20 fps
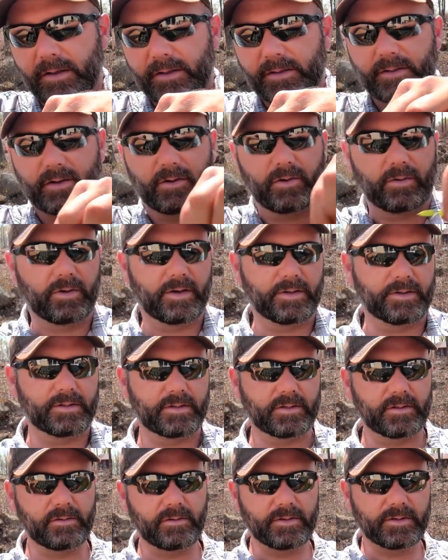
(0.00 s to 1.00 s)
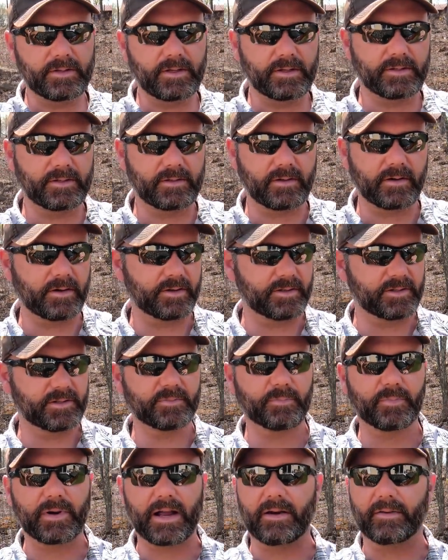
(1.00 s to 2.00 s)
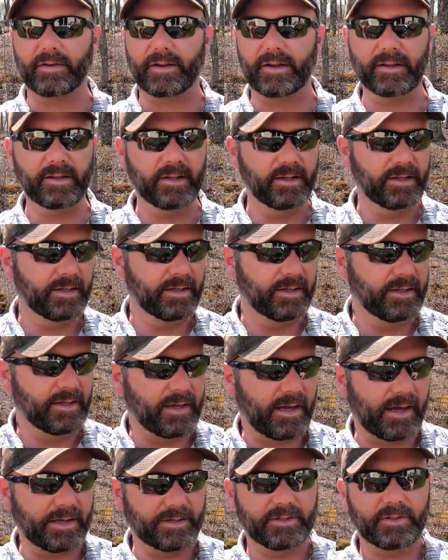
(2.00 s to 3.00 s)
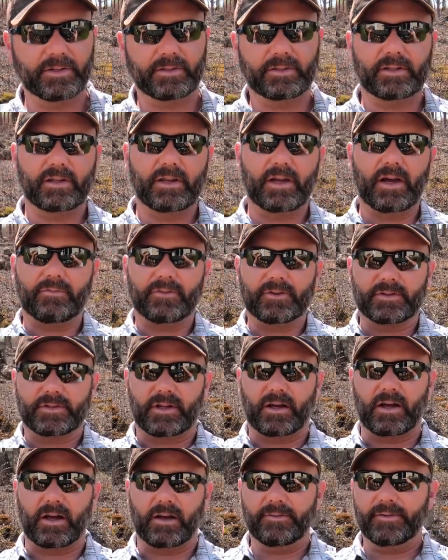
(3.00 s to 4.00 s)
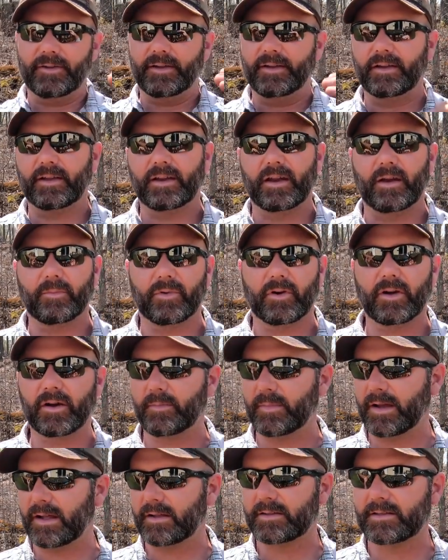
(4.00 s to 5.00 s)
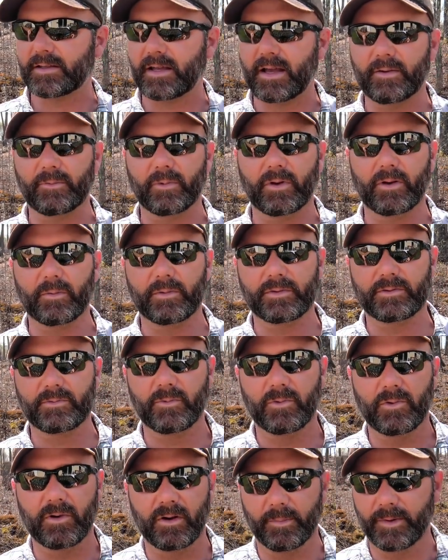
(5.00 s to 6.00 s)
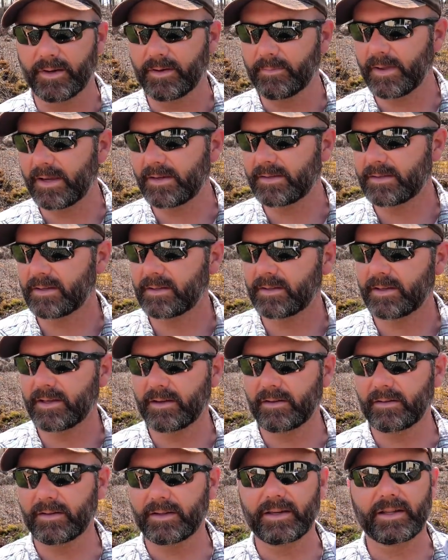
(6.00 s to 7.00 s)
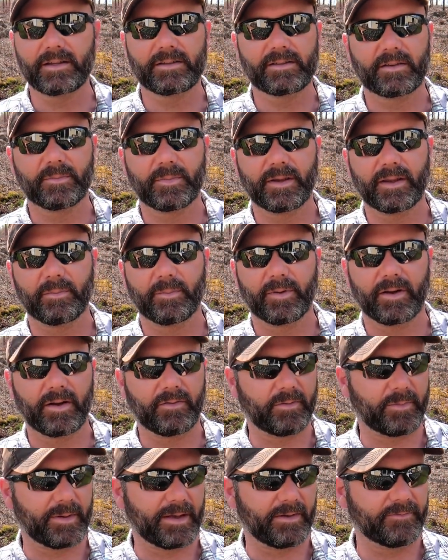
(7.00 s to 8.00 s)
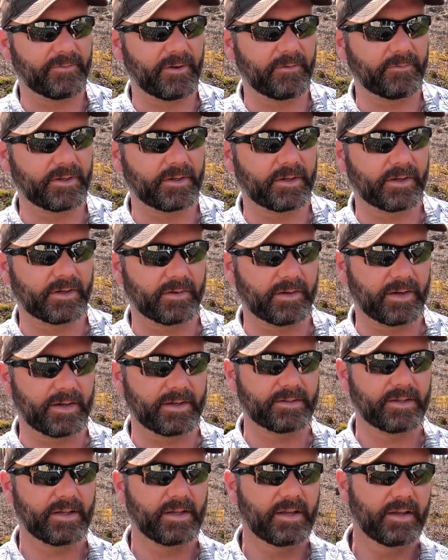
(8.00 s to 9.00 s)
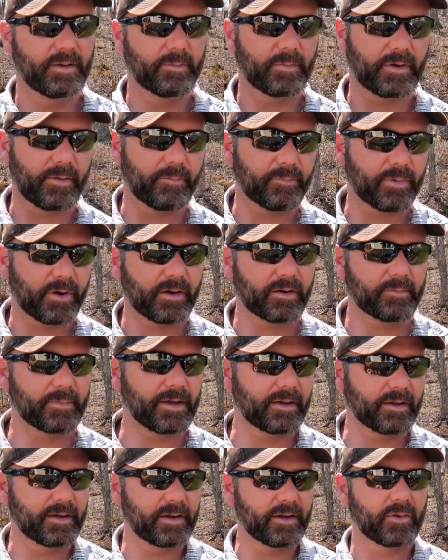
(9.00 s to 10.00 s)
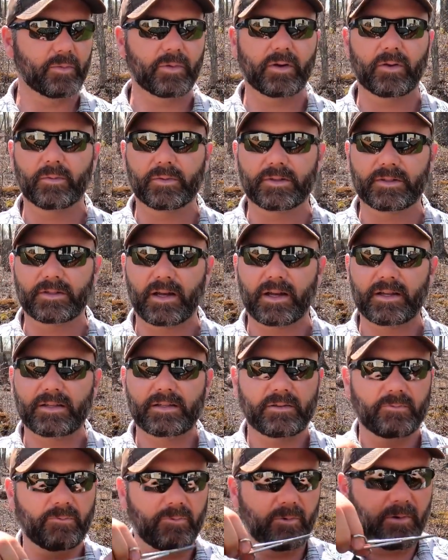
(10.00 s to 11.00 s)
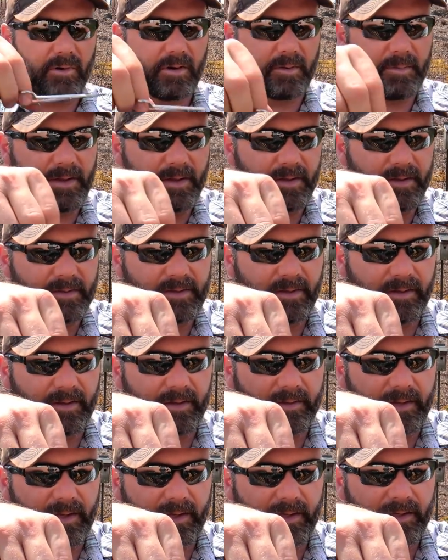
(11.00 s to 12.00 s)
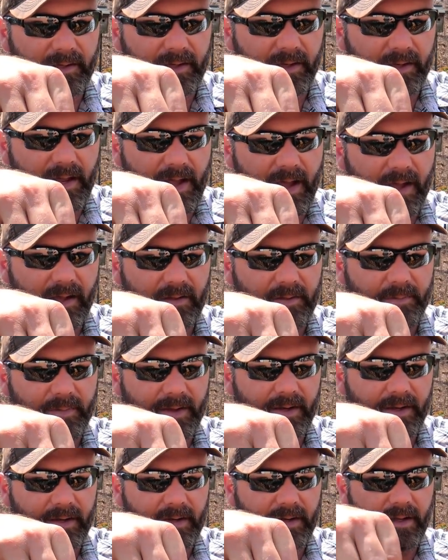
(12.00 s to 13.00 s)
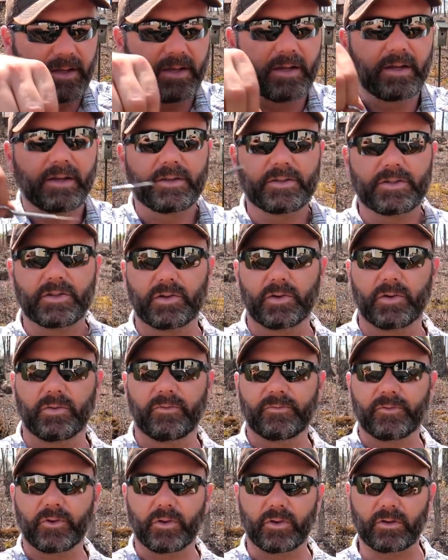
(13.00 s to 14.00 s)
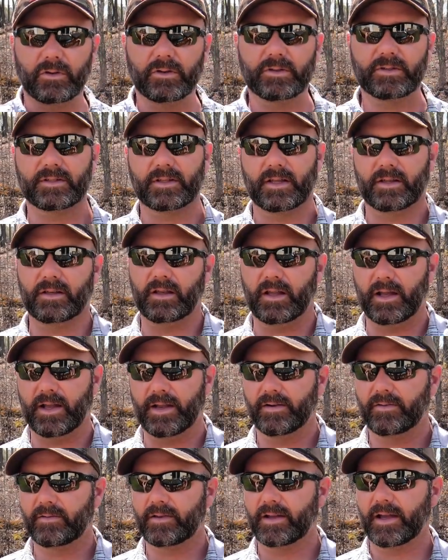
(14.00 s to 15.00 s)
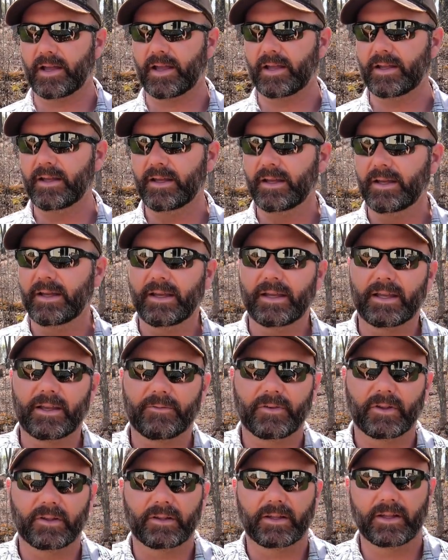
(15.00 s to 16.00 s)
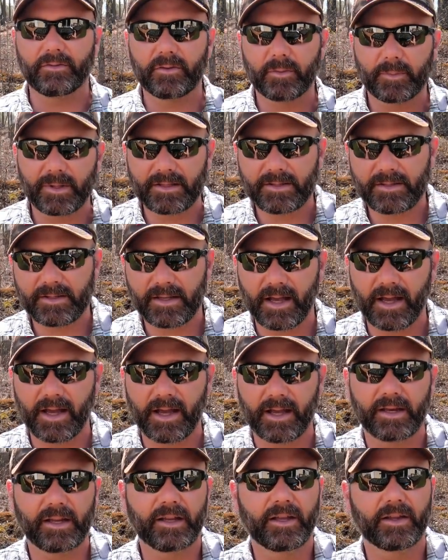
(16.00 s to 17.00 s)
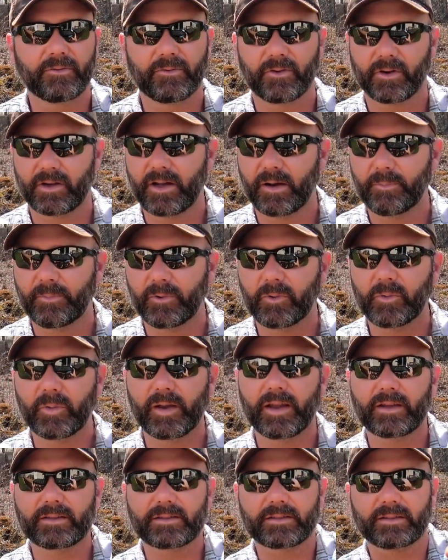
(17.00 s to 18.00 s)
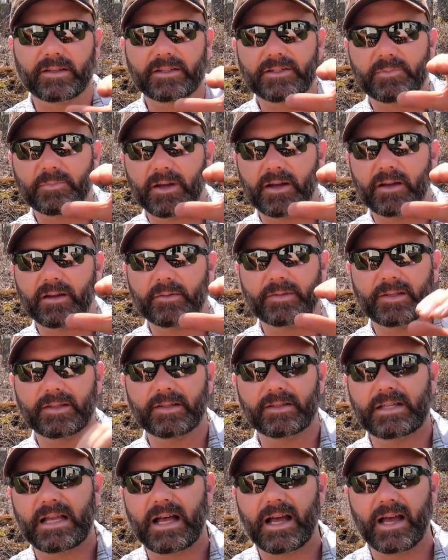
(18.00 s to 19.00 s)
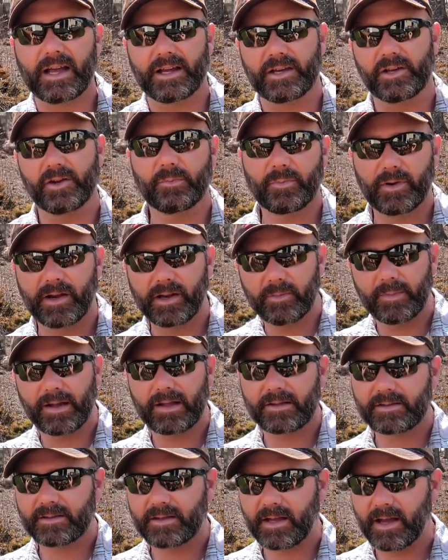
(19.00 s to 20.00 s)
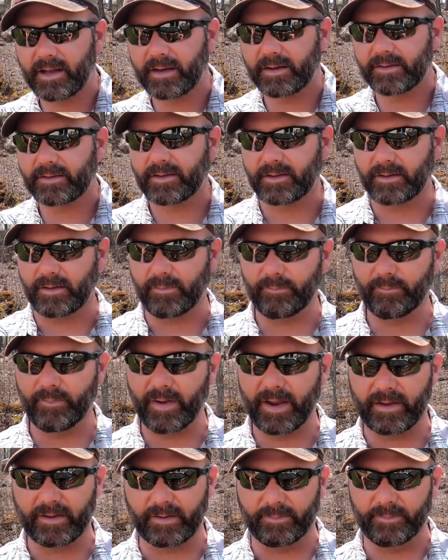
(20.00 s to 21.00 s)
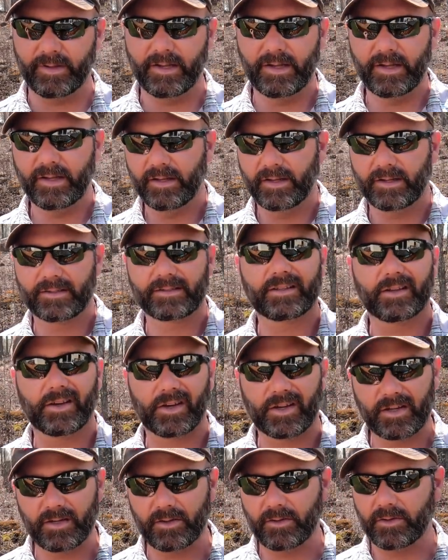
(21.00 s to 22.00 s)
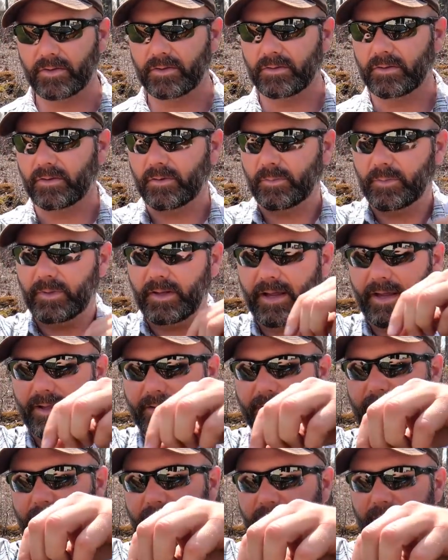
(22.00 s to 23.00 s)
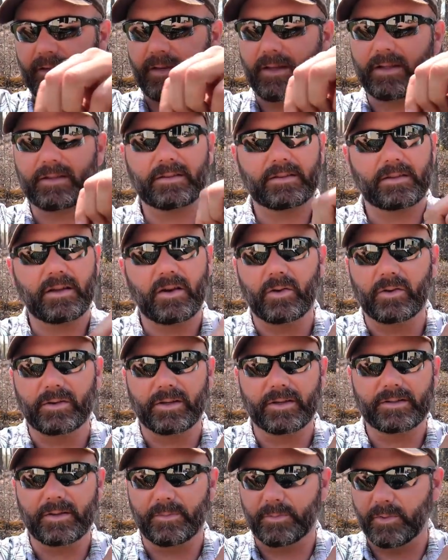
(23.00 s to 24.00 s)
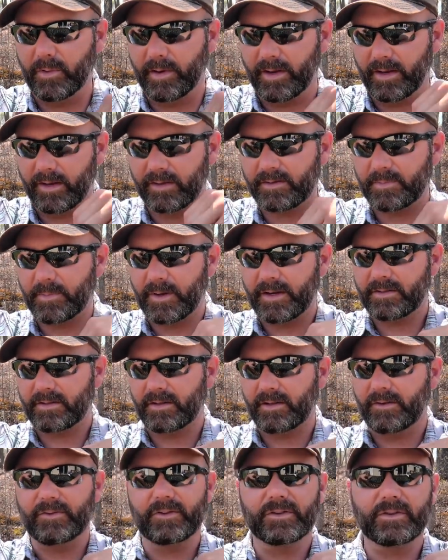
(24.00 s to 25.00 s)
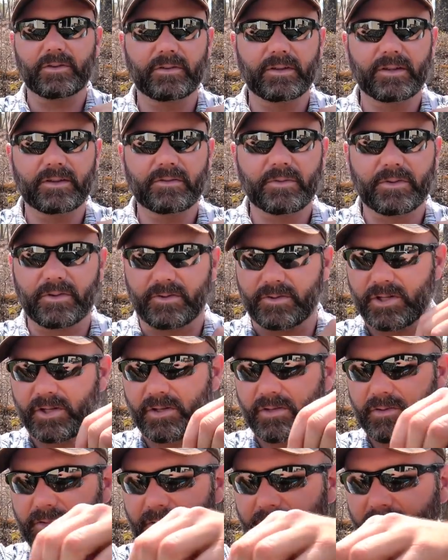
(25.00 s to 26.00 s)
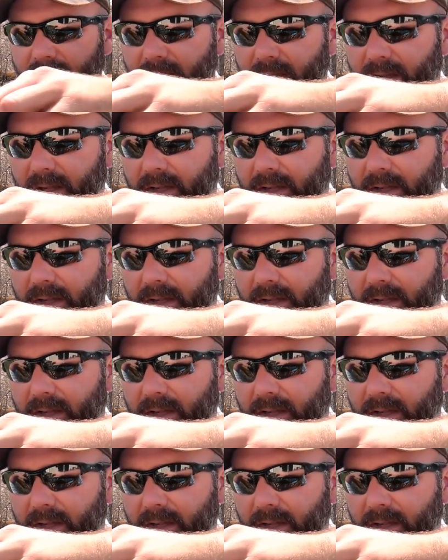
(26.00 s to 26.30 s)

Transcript: So as soon as they started sprouting, I took the covers off and I brought them outside where it was warm. And it basically, it only needs to be above about fifty degrees, but I brought them out here where it was nice and warm so that they could get acclimated to full sunlight, okay? If you leave them inside for a couple weeks and they sprout up to this high and you bring them outside, it's gonna bake them. It's gonna kill your little plants. And that's so disappointing, especially if you're doing this with your children.